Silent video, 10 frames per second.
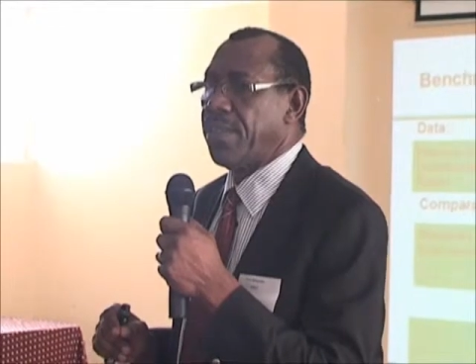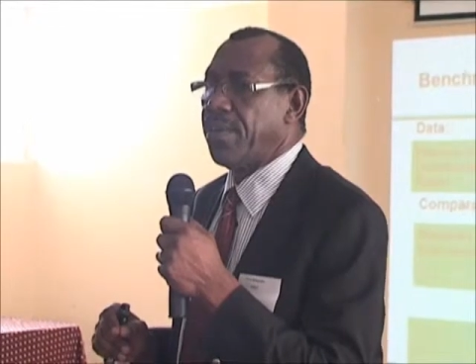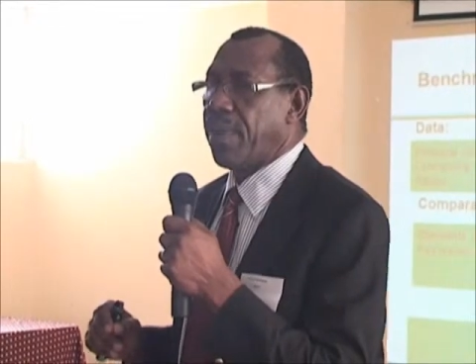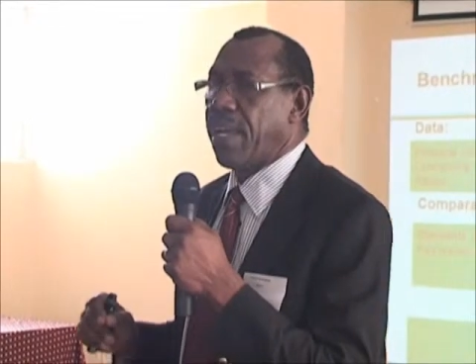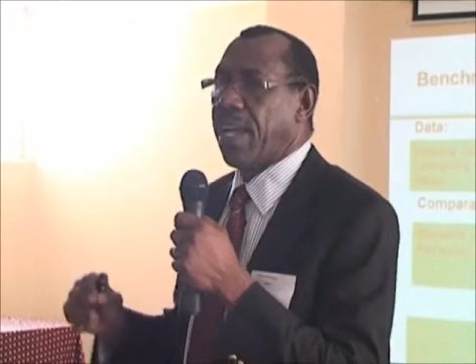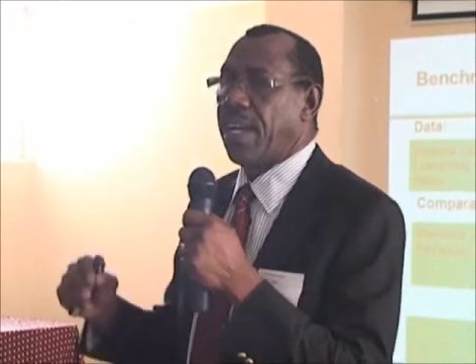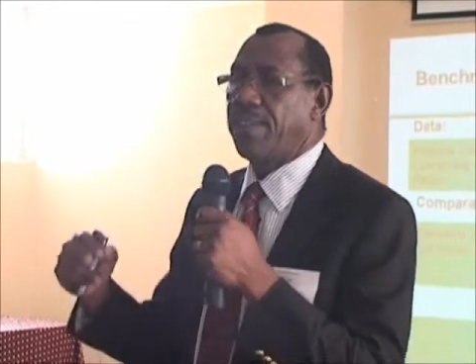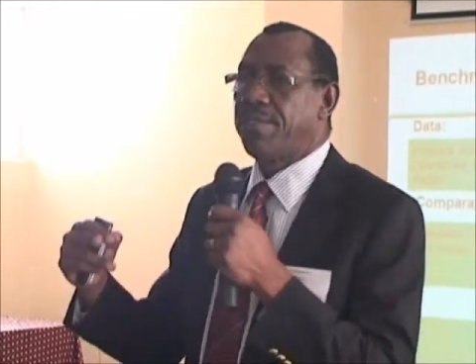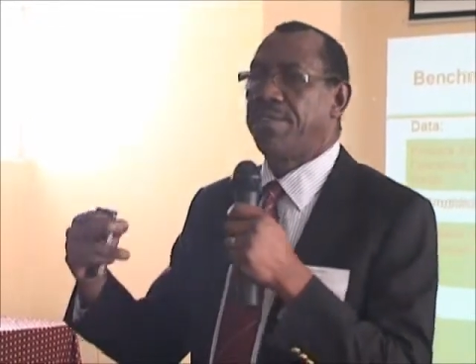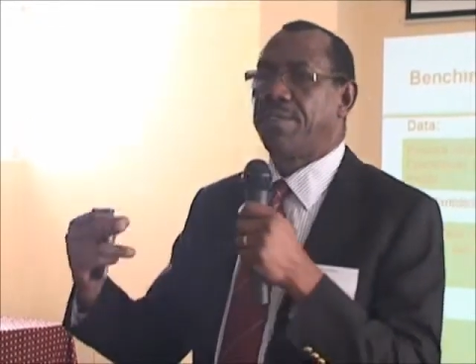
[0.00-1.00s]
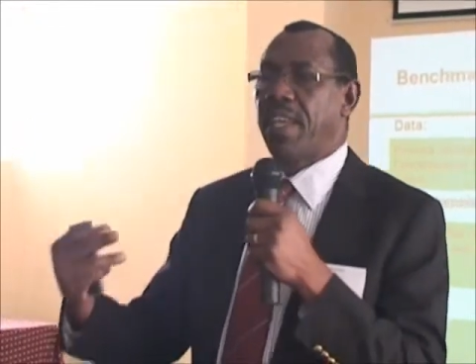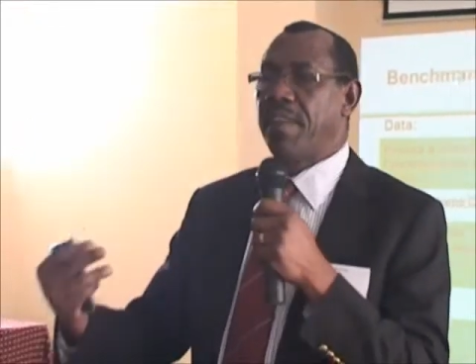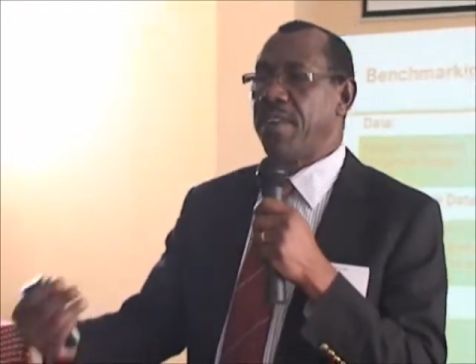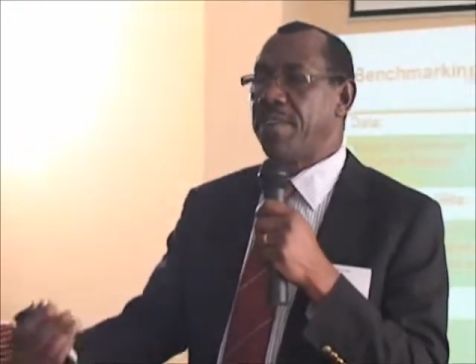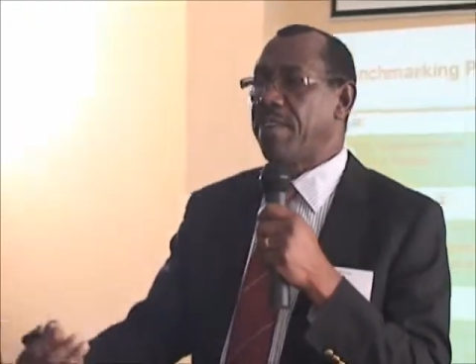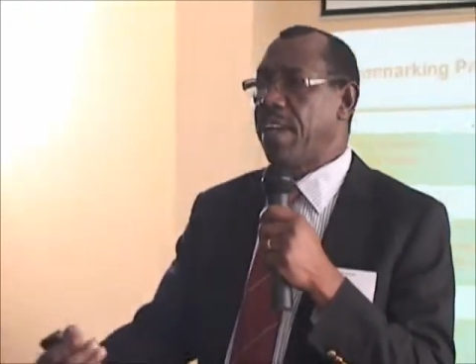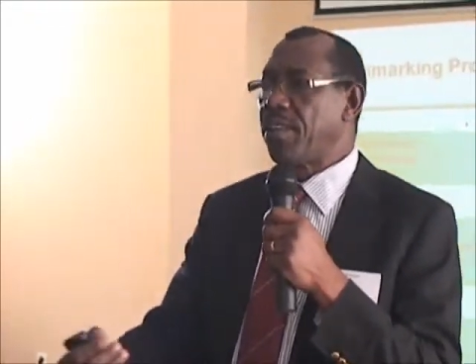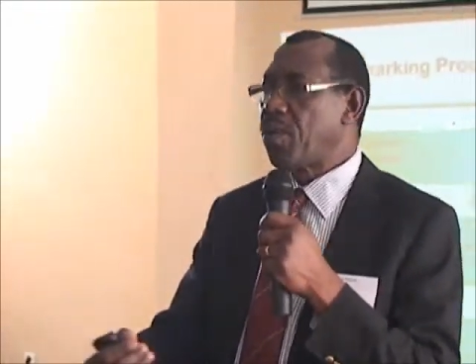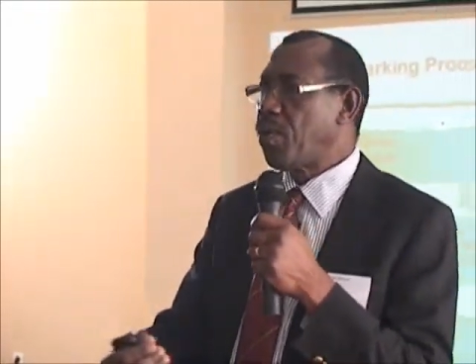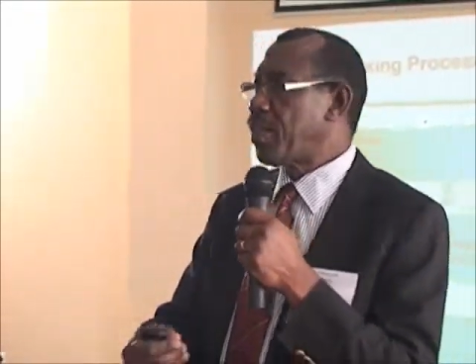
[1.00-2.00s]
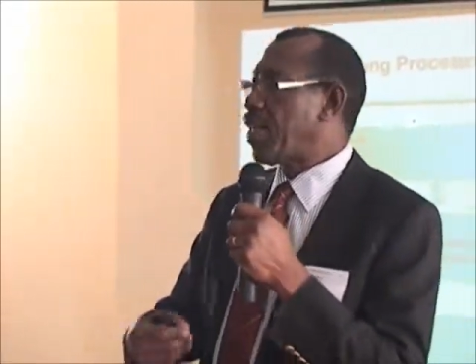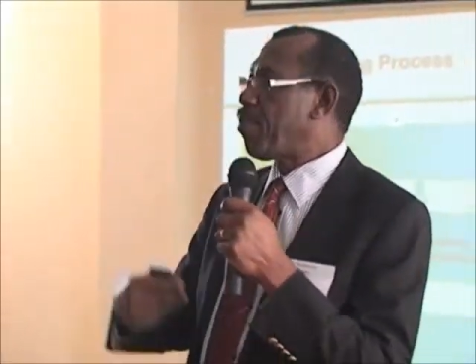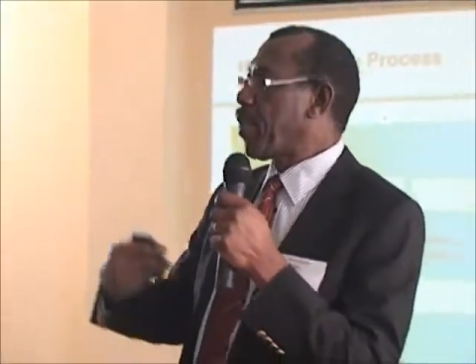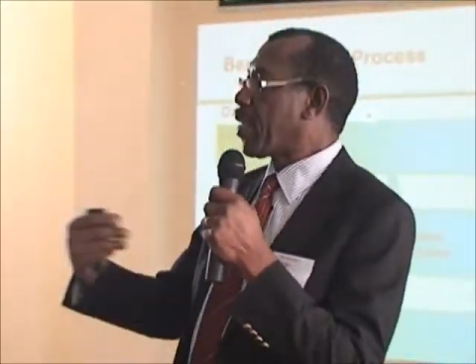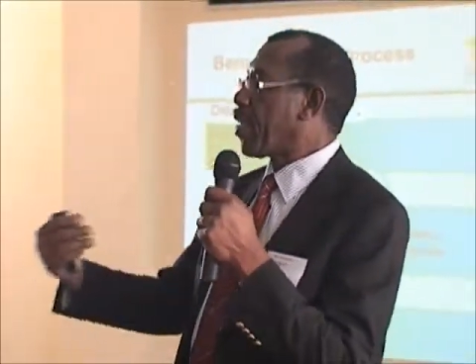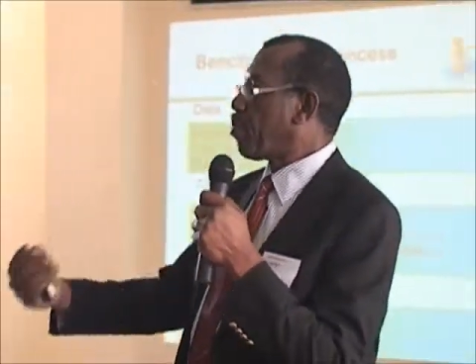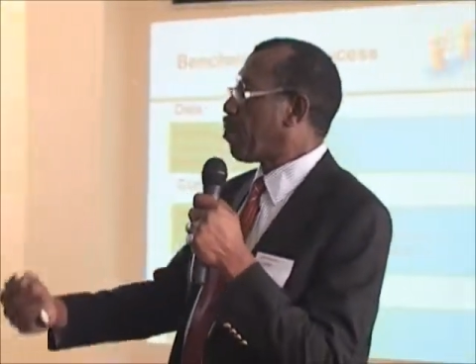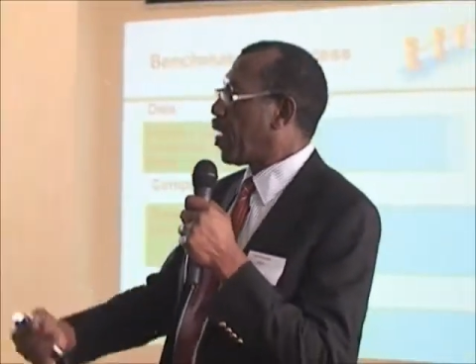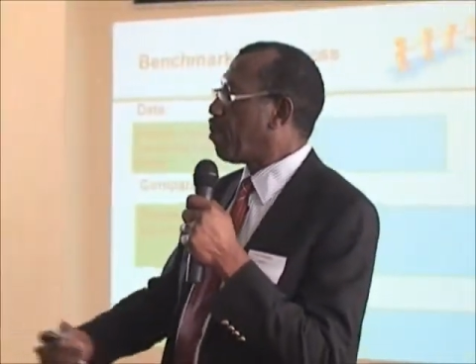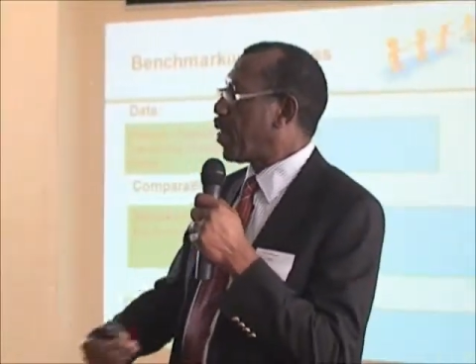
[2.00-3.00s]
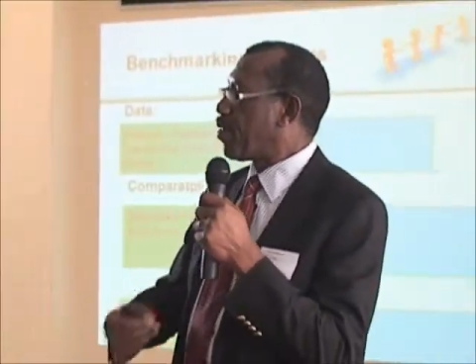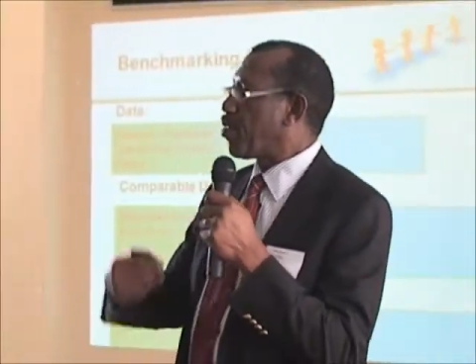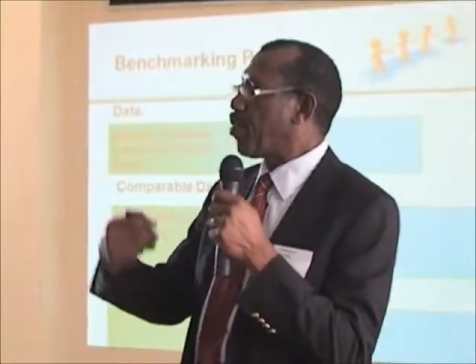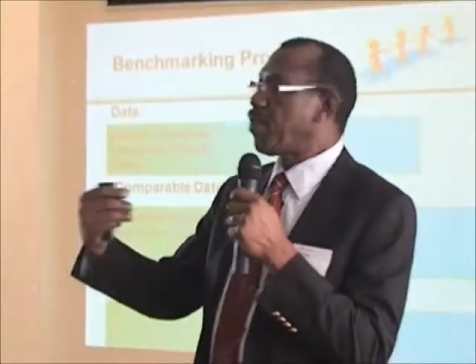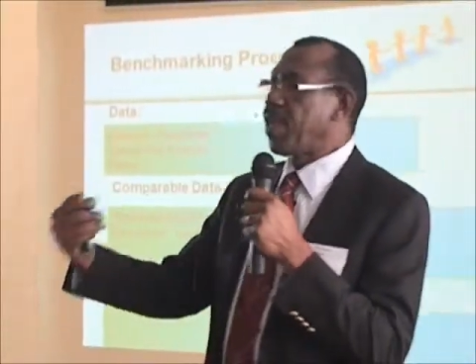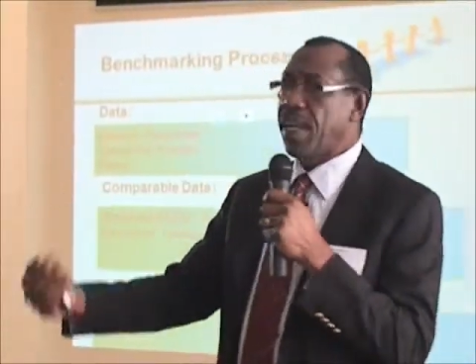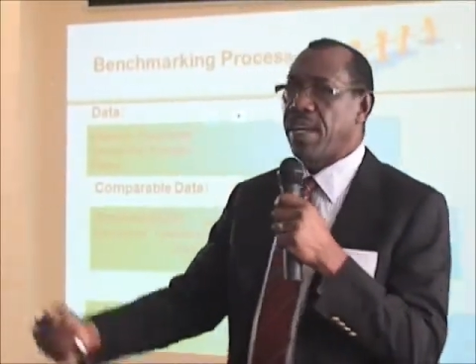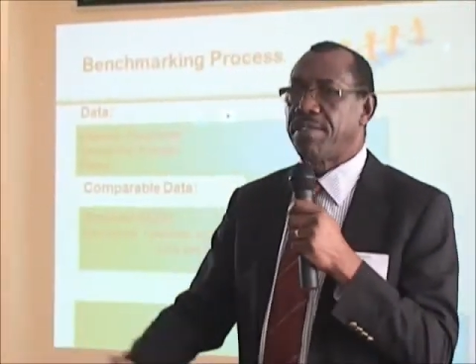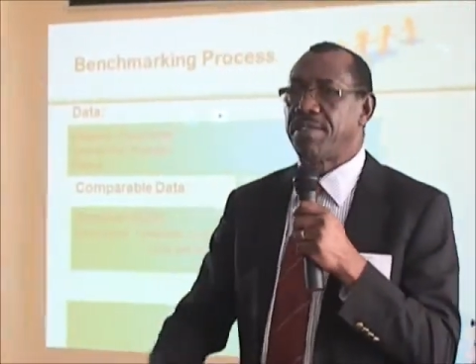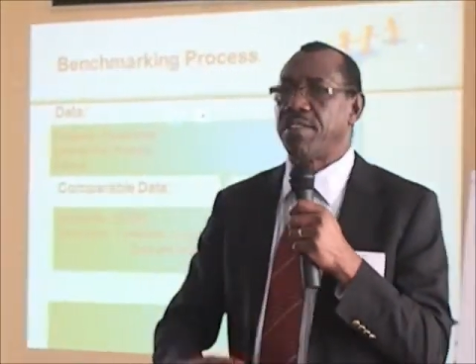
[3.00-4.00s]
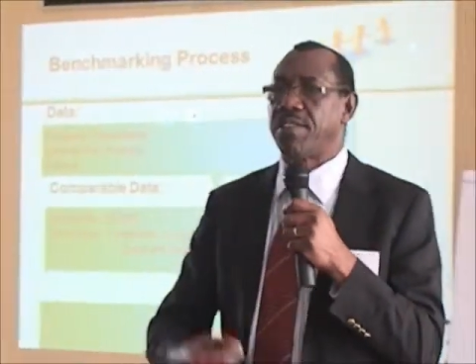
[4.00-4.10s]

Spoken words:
We have MFIs which are making payments on behalf